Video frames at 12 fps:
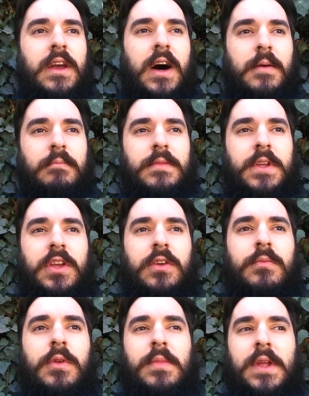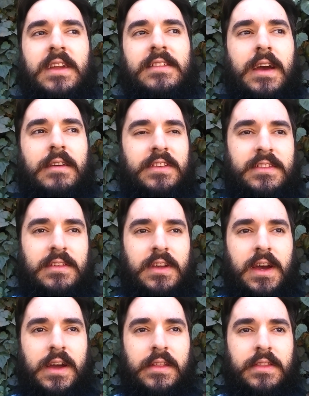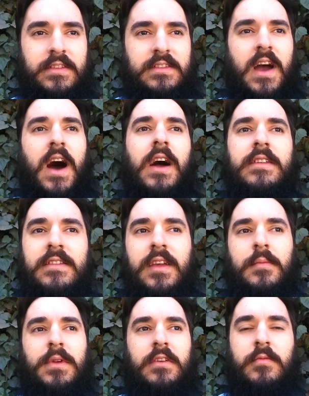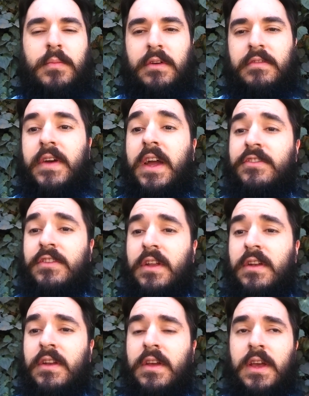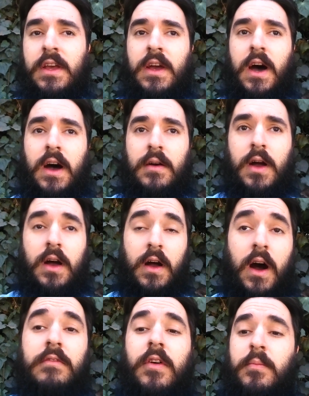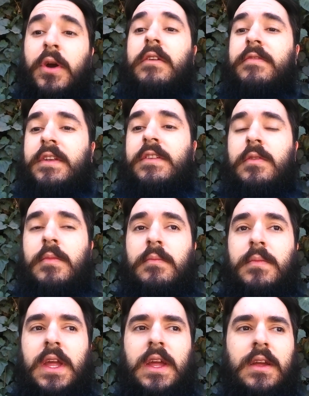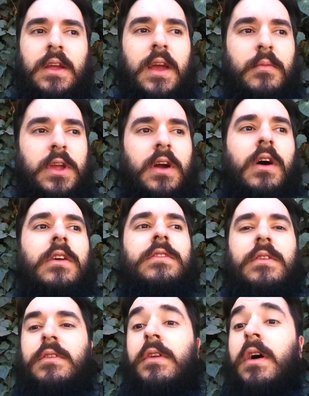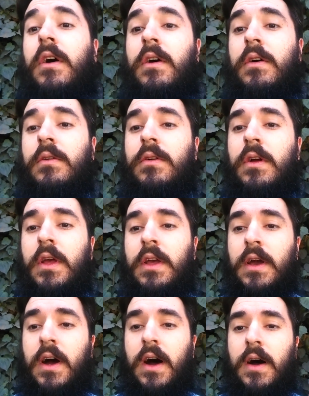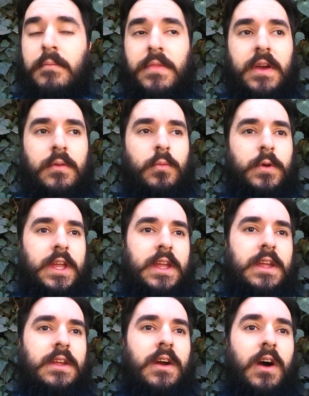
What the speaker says: Human beings have this concept of perfection, of a perfect human being, and we also know that we are